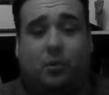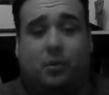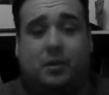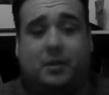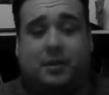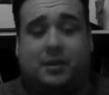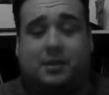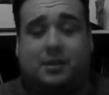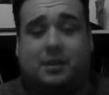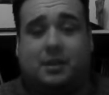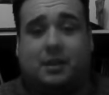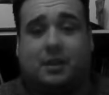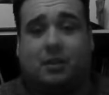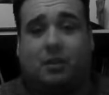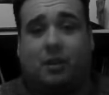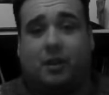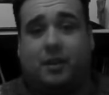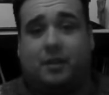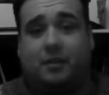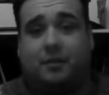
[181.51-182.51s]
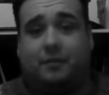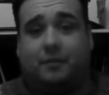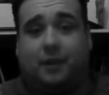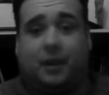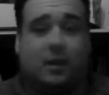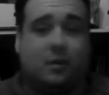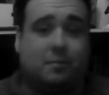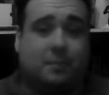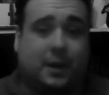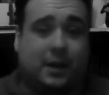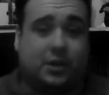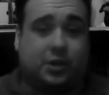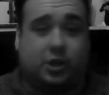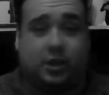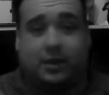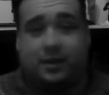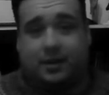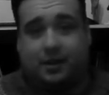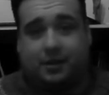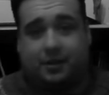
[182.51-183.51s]
point does the kind of
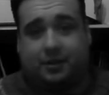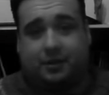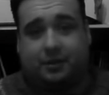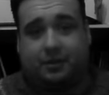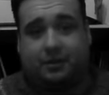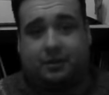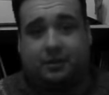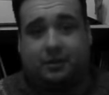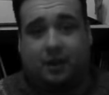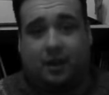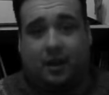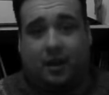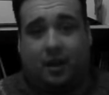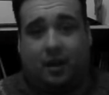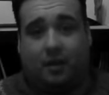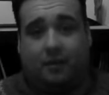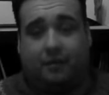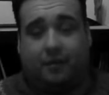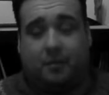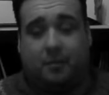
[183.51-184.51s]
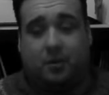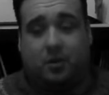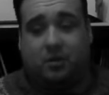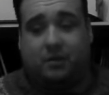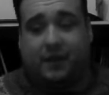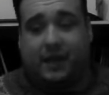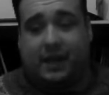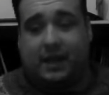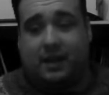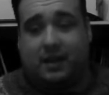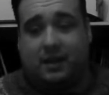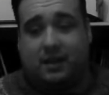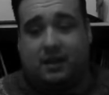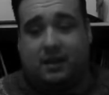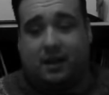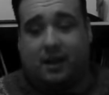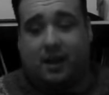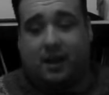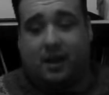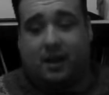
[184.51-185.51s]
low-budgetness of the
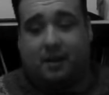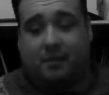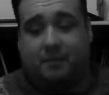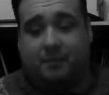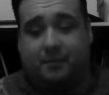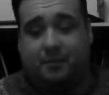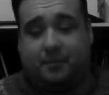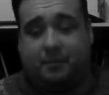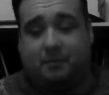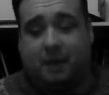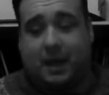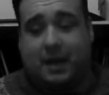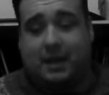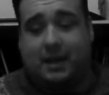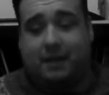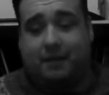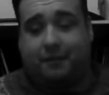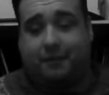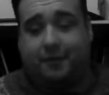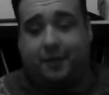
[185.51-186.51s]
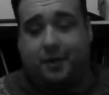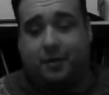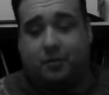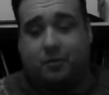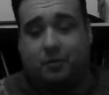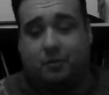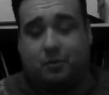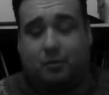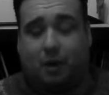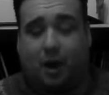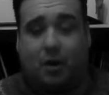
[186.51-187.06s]
movie make it feel